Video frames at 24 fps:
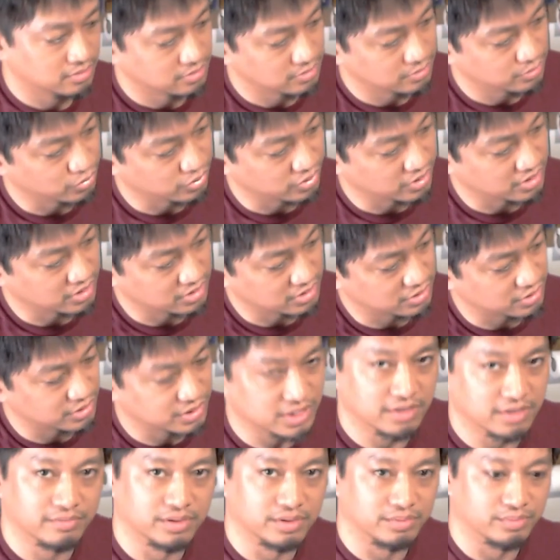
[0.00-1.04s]
bringing it to
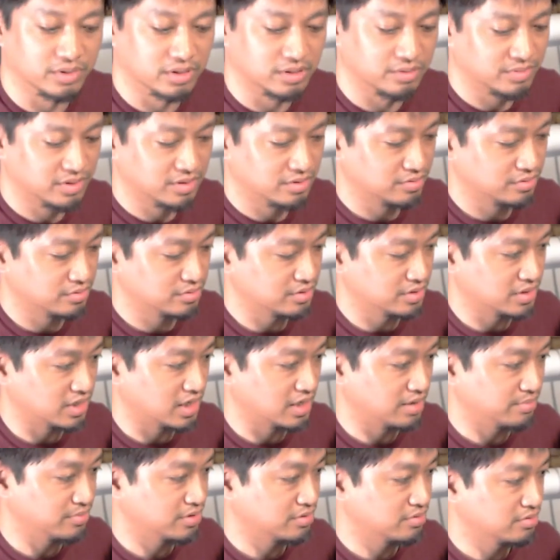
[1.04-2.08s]
70mm
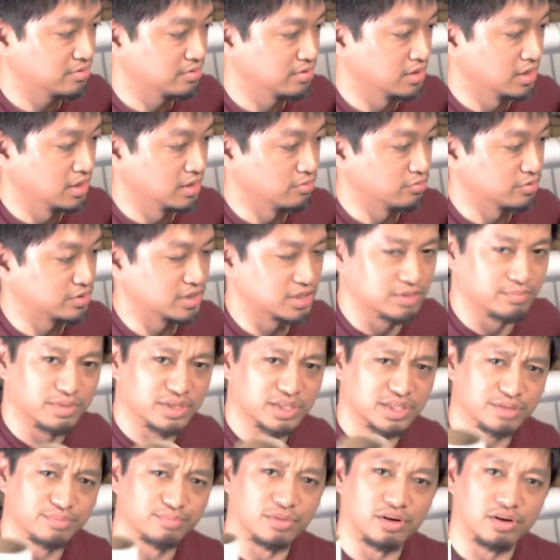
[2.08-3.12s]
diameter, which is a bit
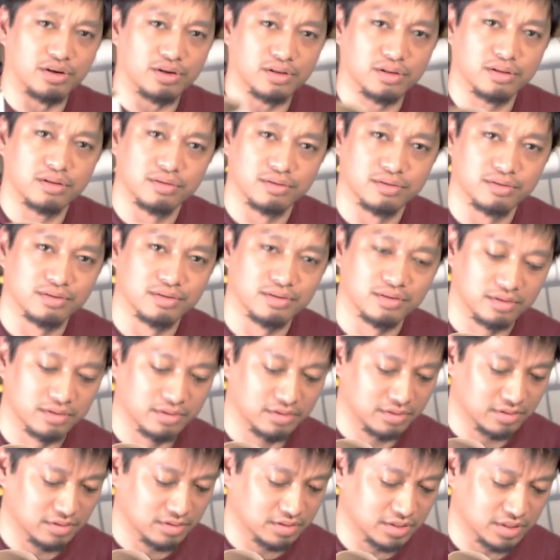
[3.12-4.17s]
small,
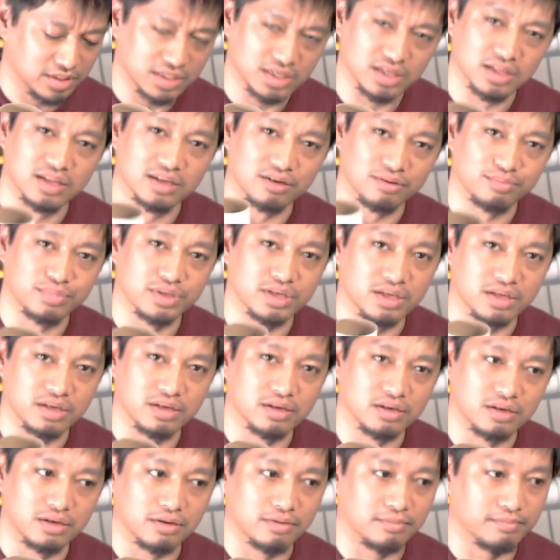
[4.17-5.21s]
just a little bit.
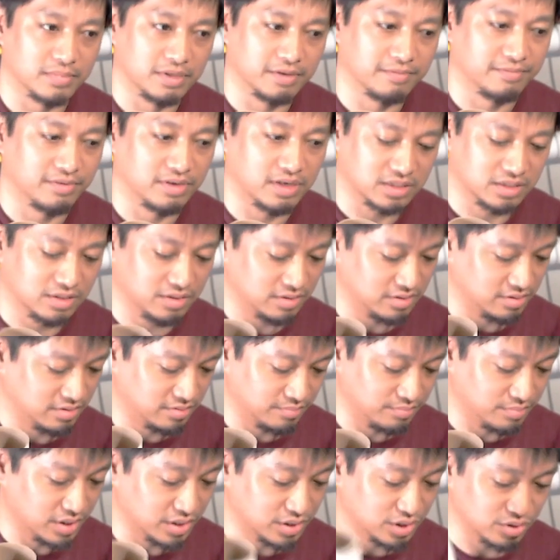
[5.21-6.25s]
If you actually
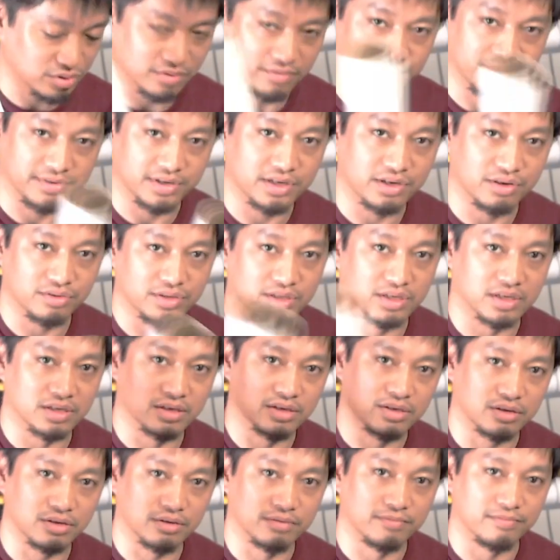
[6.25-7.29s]
measure the figure, then
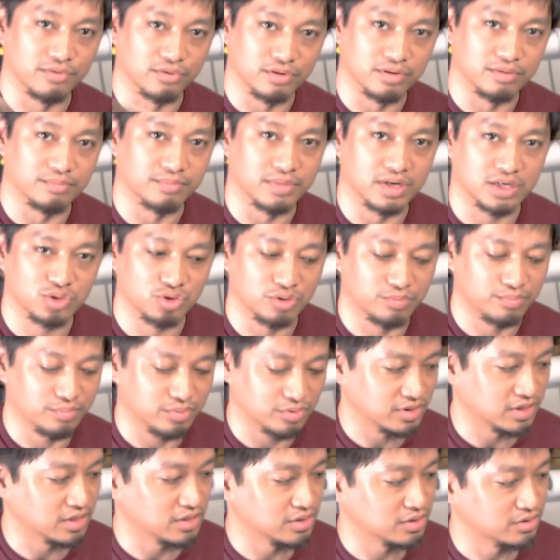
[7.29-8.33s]
convert it by
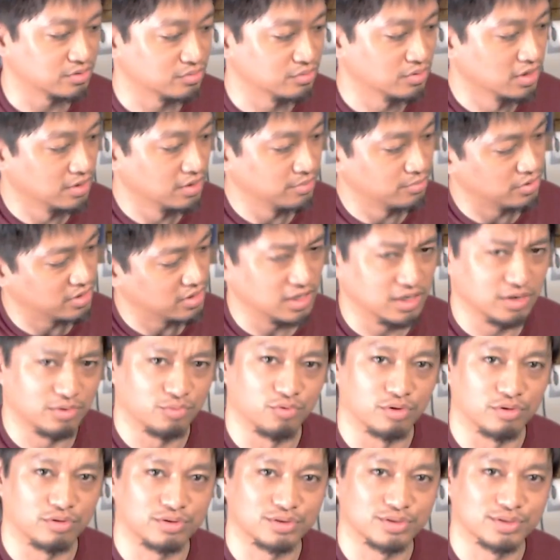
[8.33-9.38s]
12.92, but it
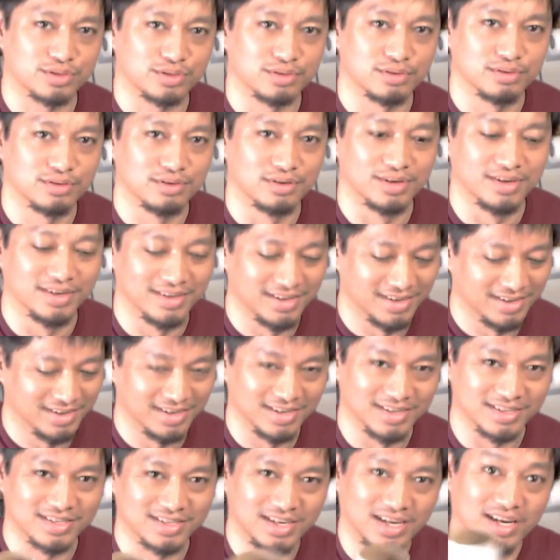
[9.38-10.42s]
works.
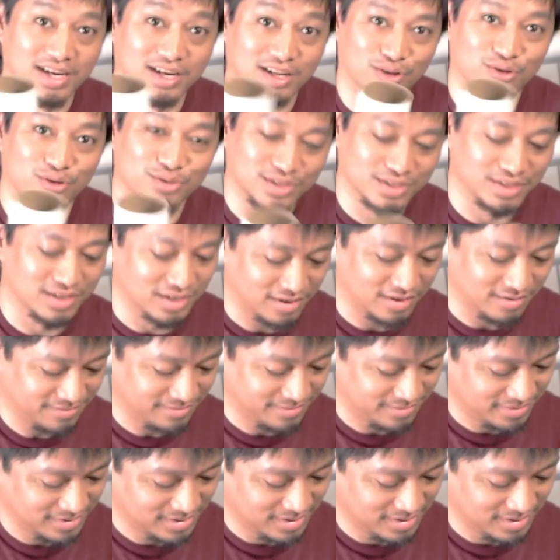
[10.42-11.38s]
It's close enough,